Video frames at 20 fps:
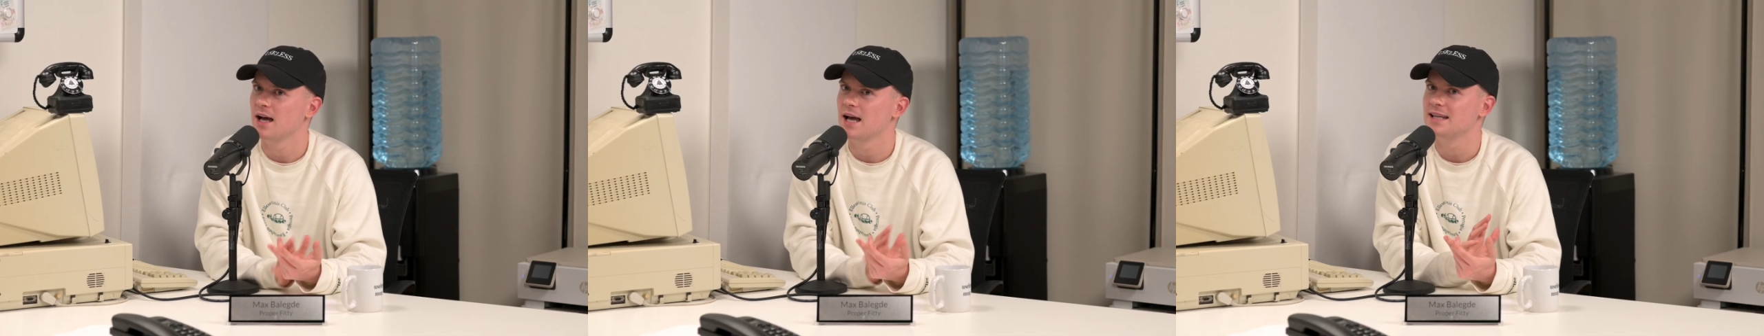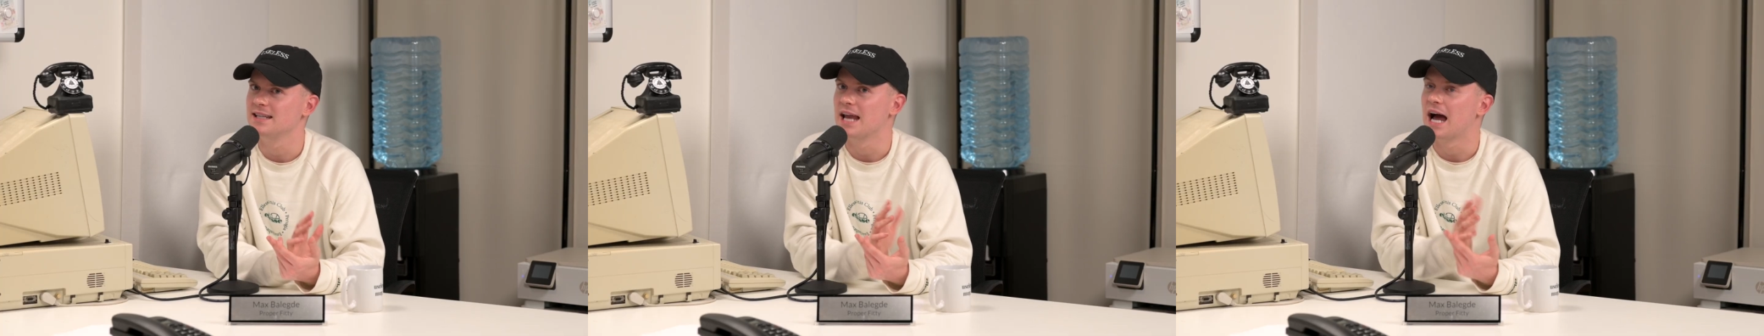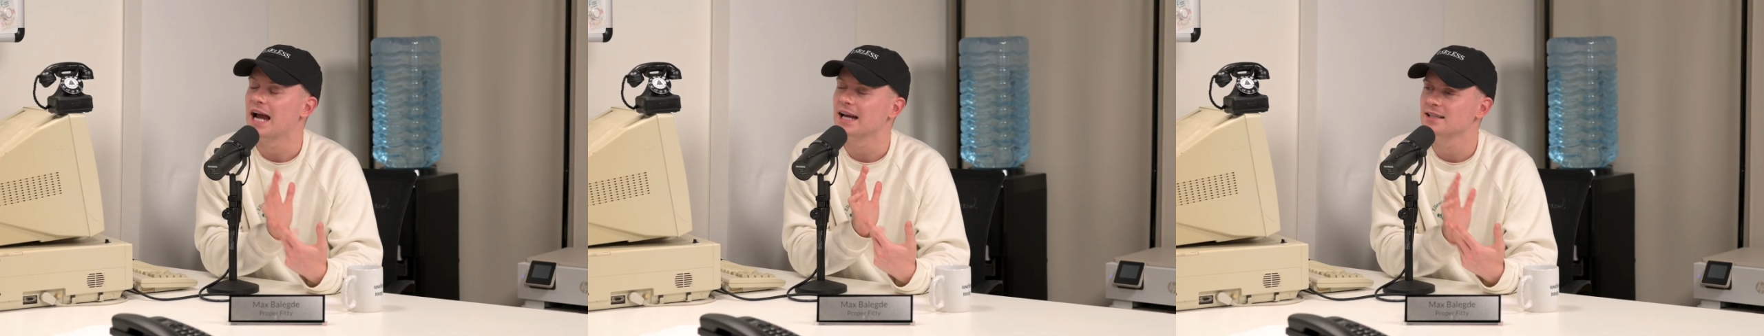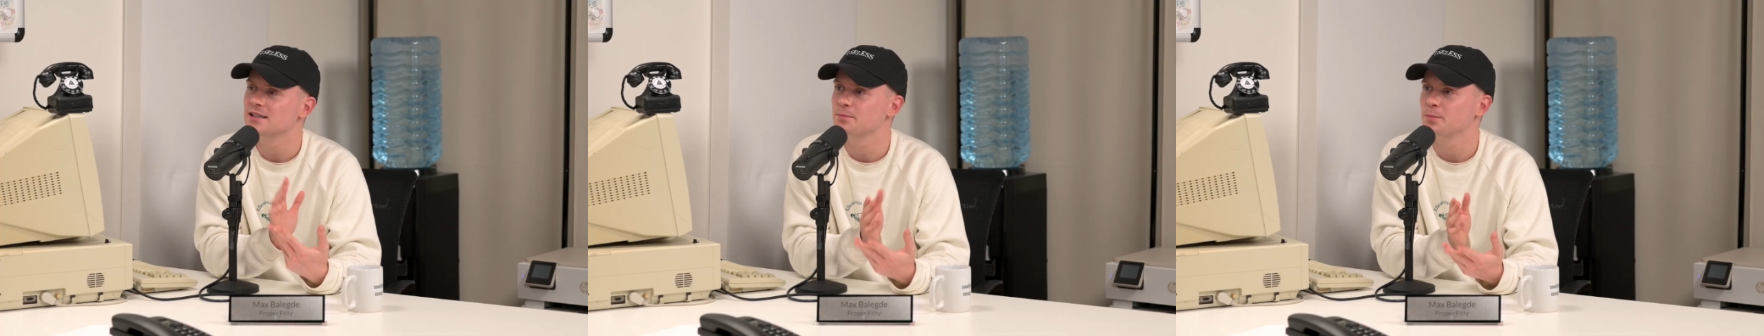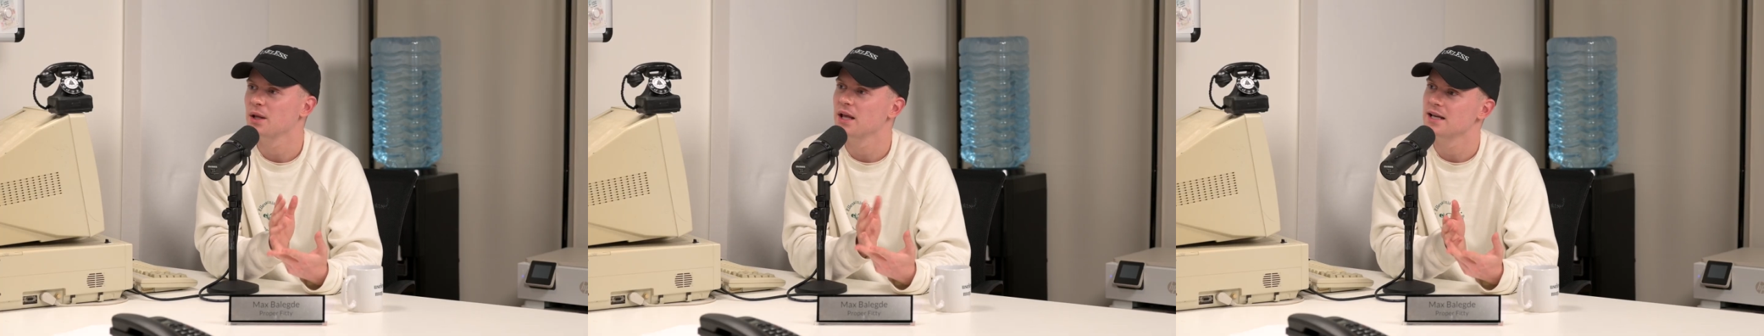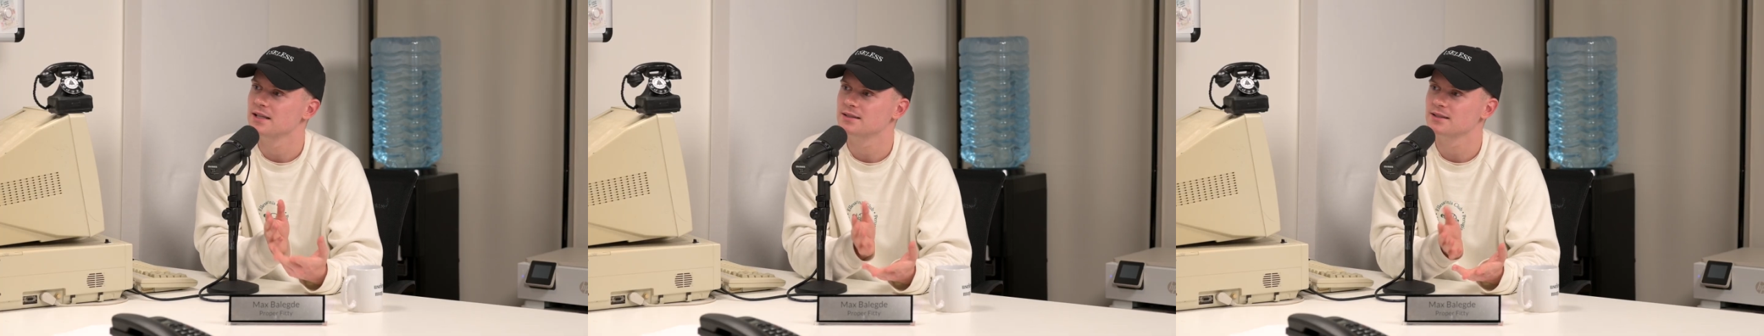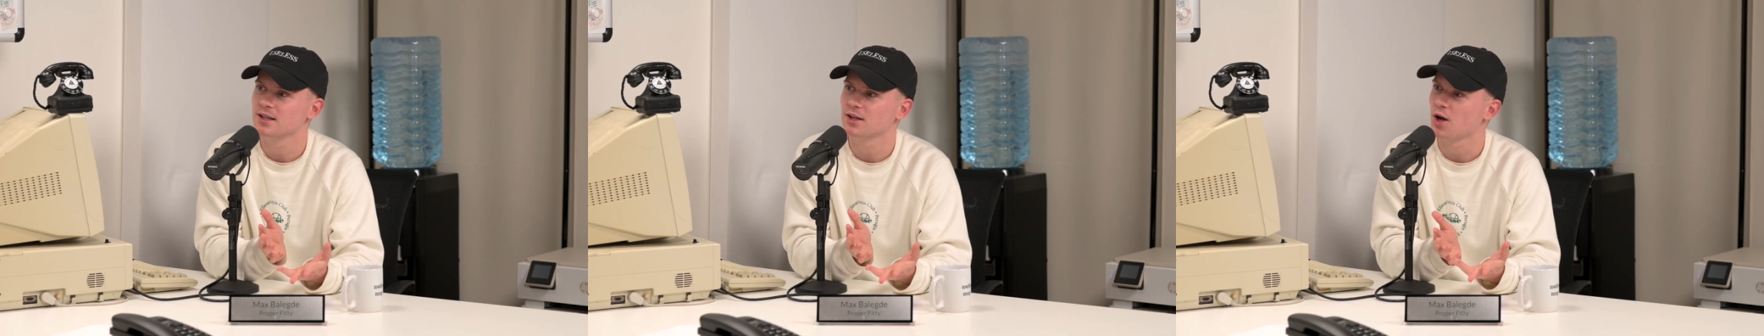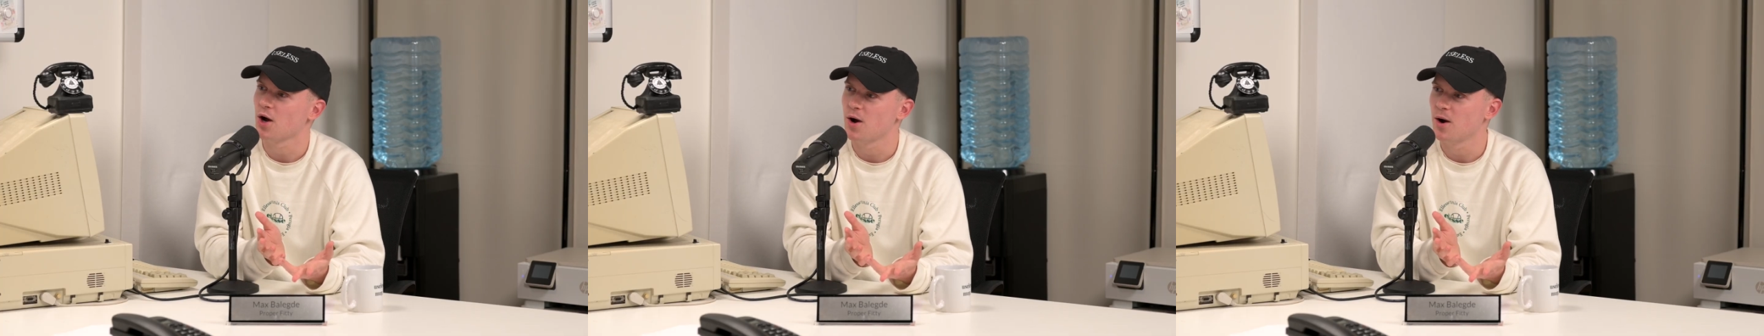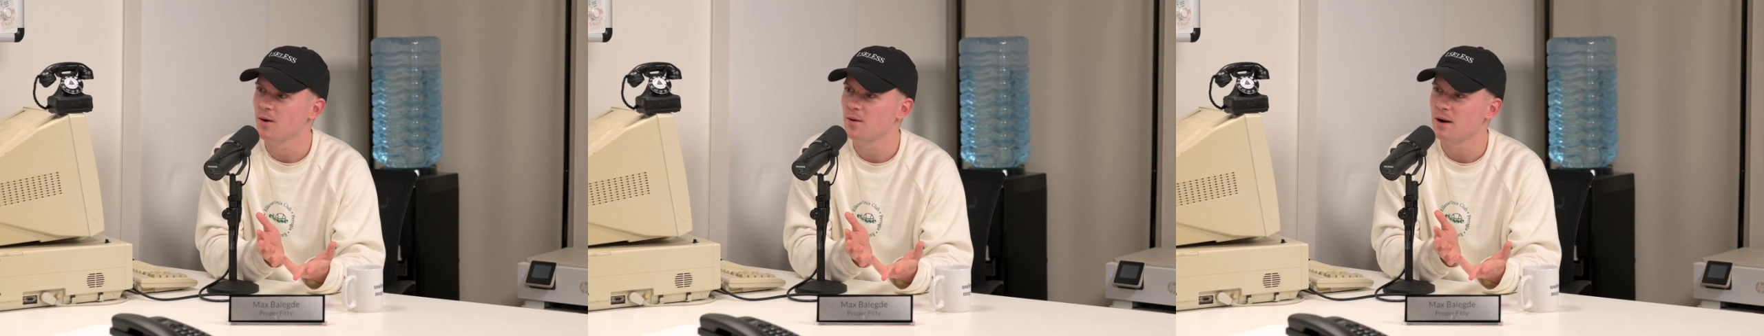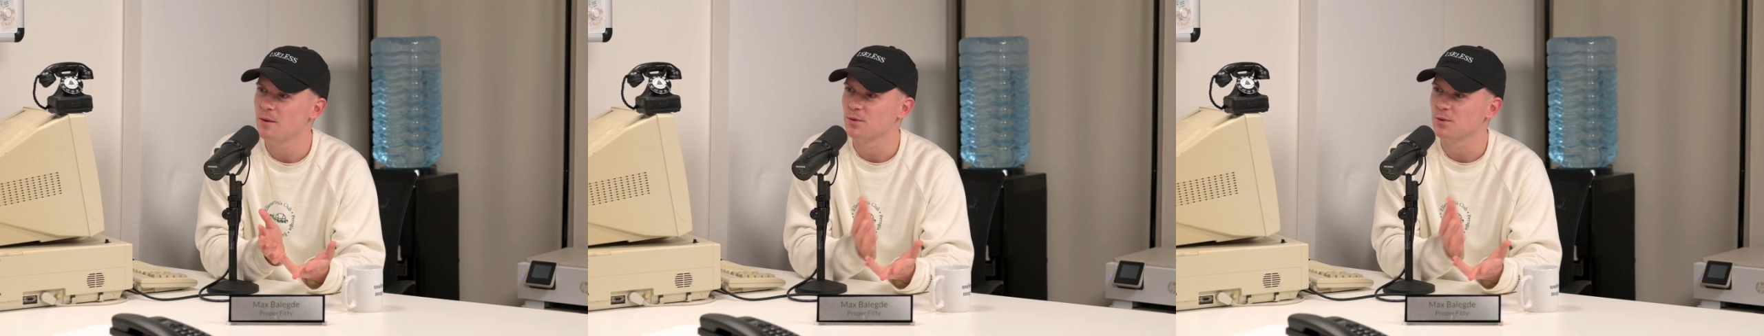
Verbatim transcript: a nice place to go.